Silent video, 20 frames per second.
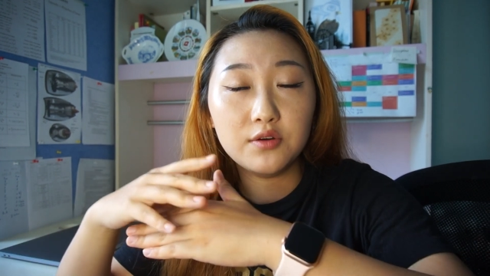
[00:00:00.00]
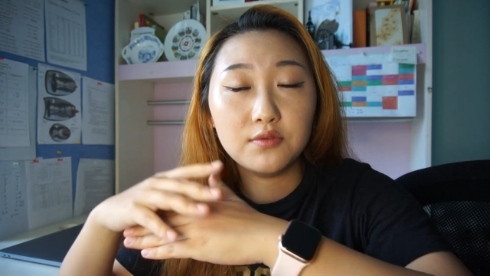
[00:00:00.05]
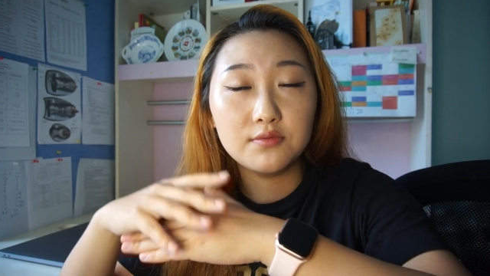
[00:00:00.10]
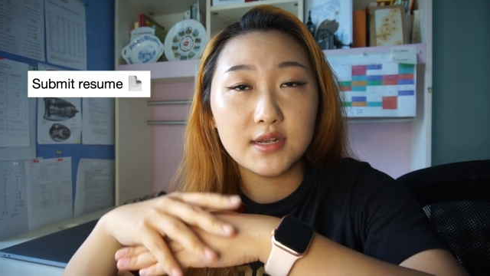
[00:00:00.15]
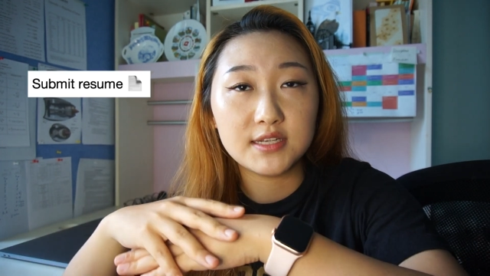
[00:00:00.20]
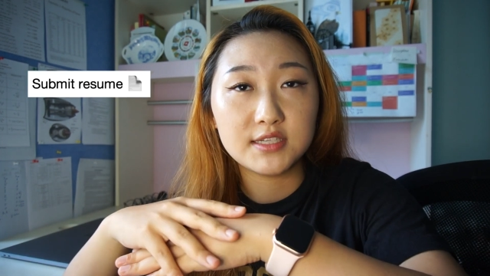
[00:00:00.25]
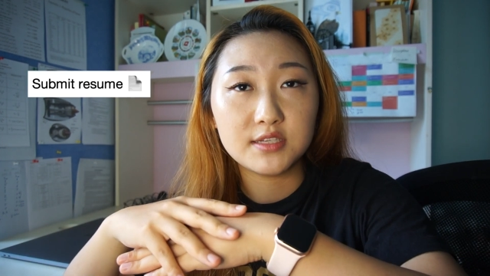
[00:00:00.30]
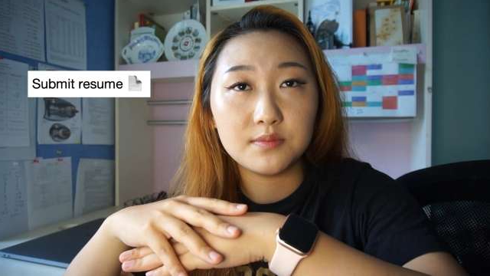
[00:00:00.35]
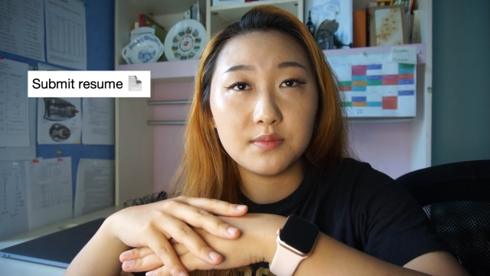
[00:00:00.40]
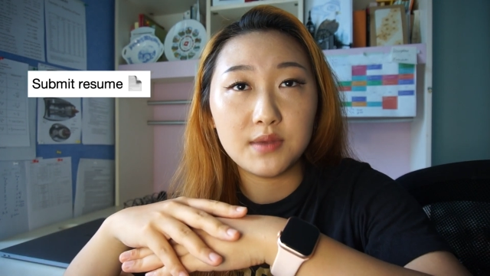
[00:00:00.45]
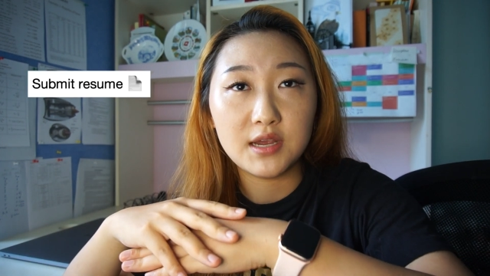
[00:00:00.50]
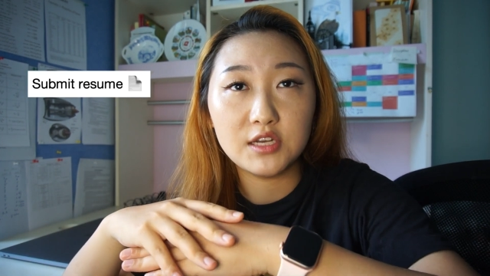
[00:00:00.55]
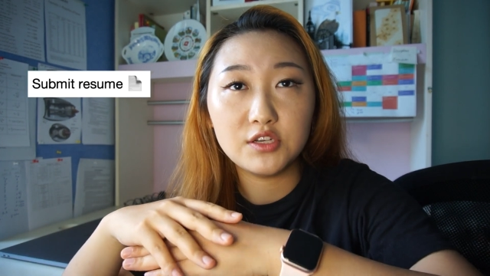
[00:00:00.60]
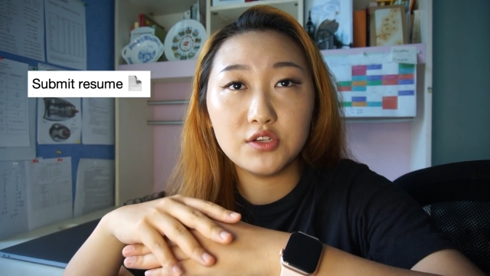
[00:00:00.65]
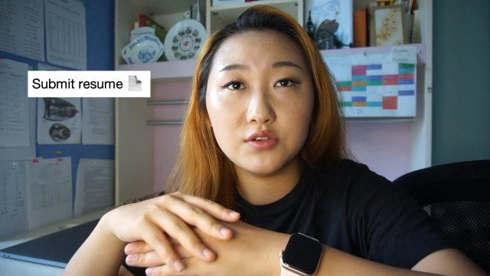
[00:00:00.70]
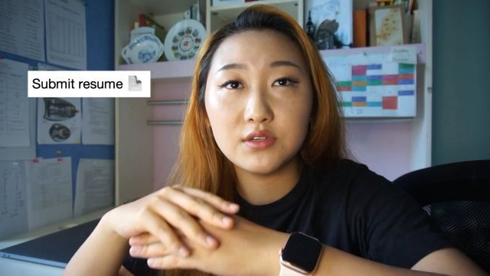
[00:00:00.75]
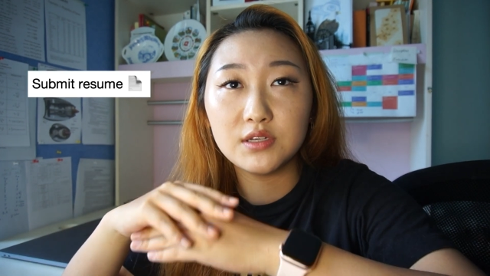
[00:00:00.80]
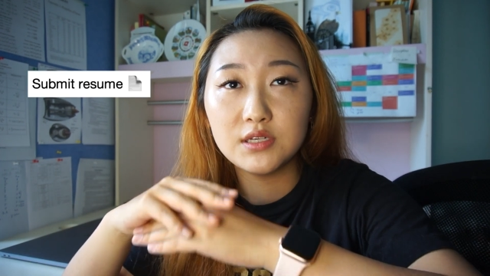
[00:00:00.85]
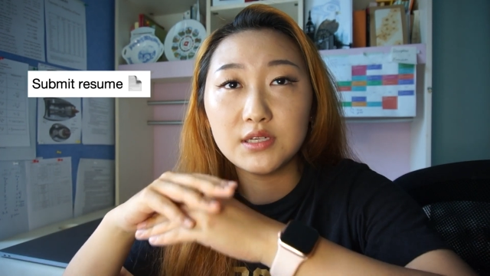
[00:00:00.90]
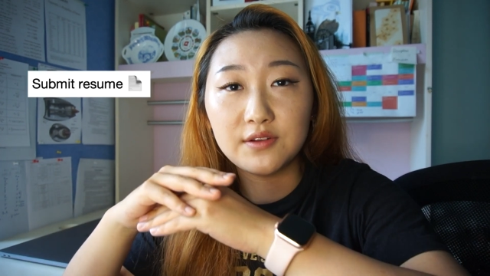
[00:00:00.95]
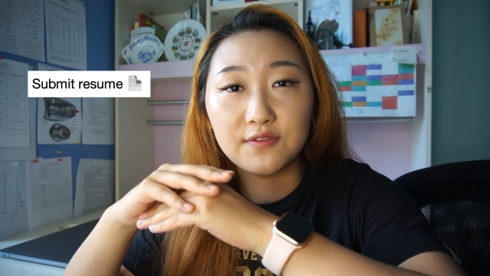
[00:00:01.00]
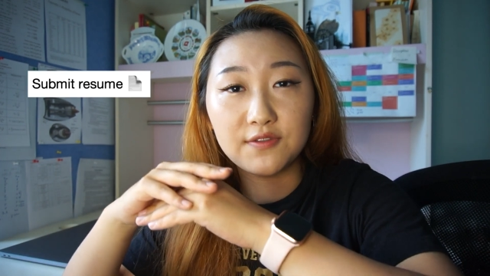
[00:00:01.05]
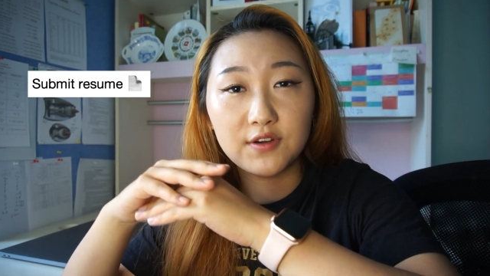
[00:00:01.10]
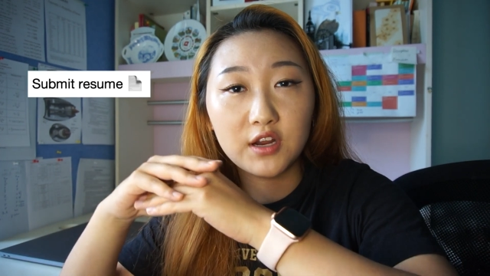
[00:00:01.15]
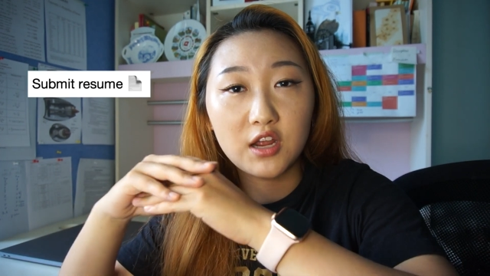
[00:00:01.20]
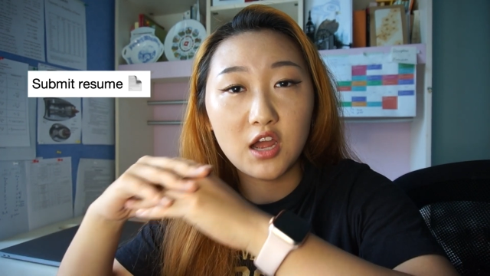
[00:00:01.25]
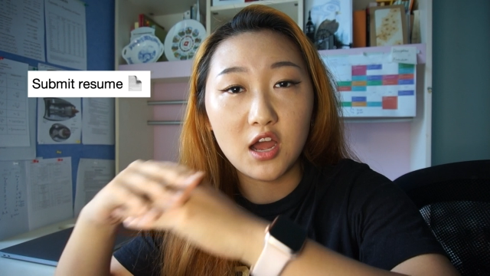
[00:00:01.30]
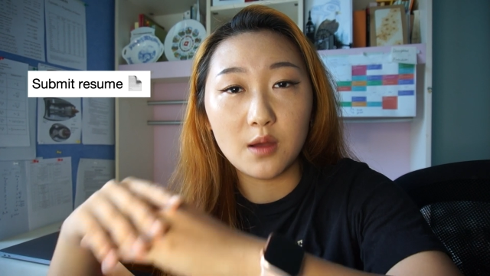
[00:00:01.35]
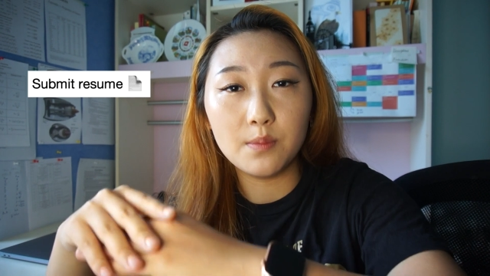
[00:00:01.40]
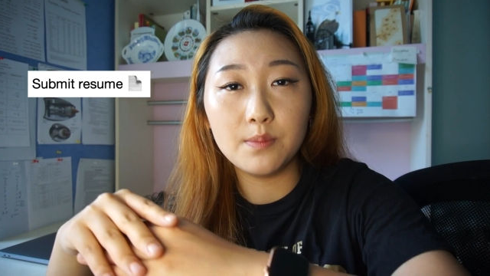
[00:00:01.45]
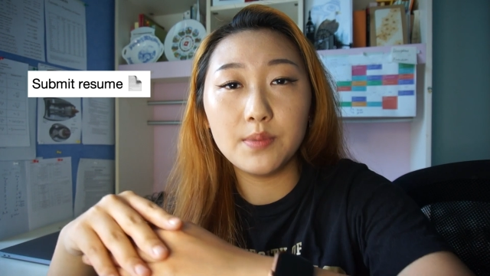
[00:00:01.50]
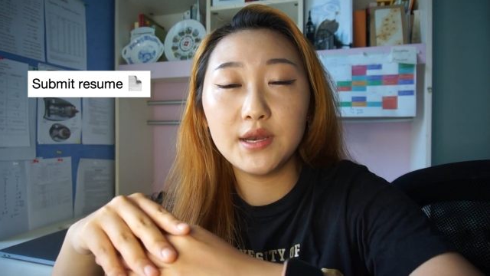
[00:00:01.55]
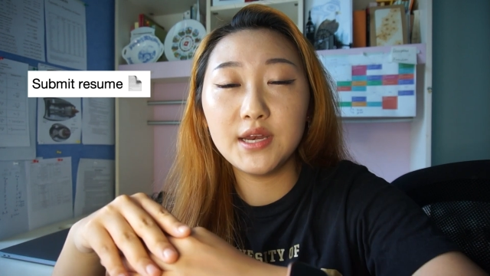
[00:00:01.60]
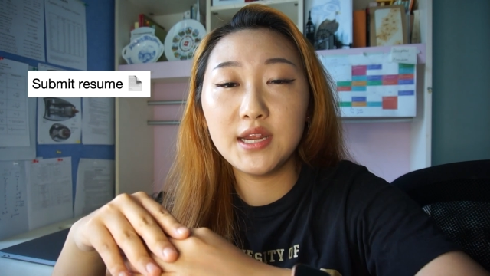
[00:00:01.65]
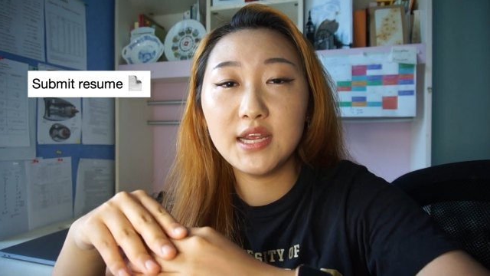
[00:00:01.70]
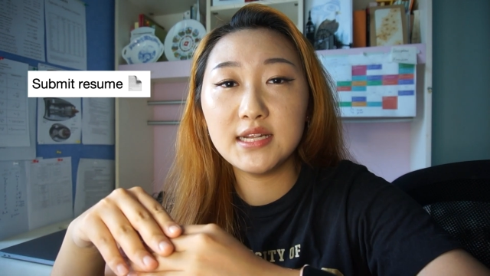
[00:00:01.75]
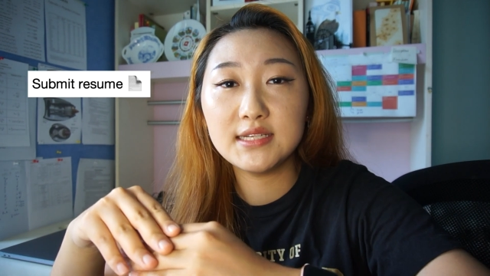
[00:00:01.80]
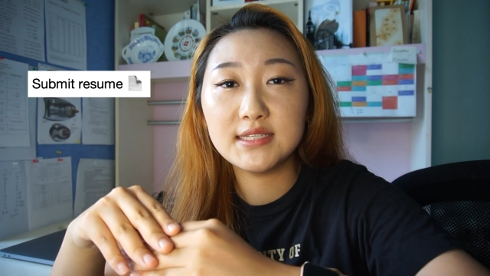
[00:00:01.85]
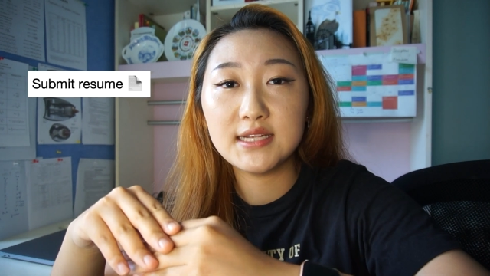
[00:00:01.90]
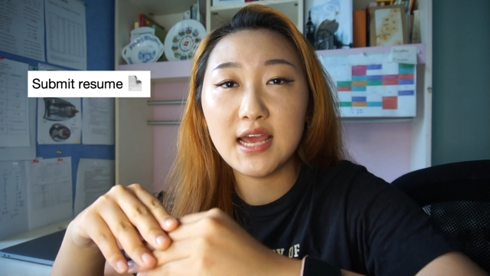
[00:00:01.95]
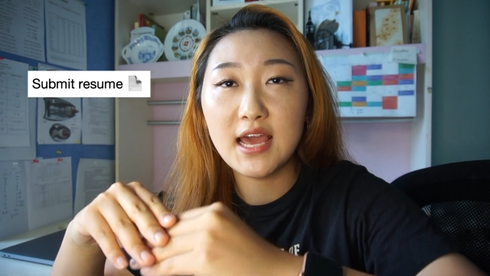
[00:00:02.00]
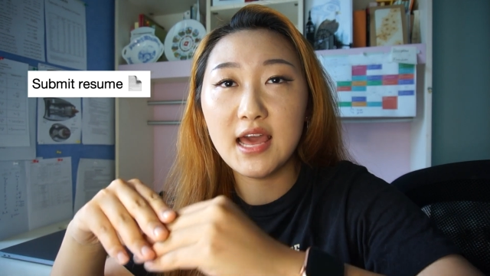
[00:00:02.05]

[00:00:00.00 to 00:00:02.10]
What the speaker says: resume to the different companies,